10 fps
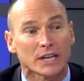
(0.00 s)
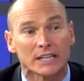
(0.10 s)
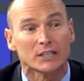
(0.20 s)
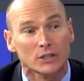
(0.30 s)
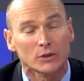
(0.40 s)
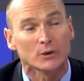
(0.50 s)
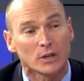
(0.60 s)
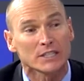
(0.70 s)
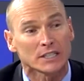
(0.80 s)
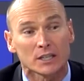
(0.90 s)
he knew he
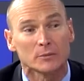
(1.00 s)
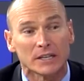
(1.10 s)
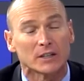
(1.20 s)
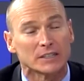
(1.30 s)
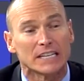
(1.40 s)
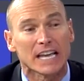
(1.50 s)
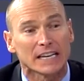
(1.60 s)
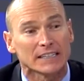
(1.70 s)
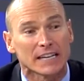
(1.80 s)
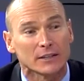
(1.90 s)
wasn't going to be a good
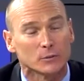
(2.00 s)
candidate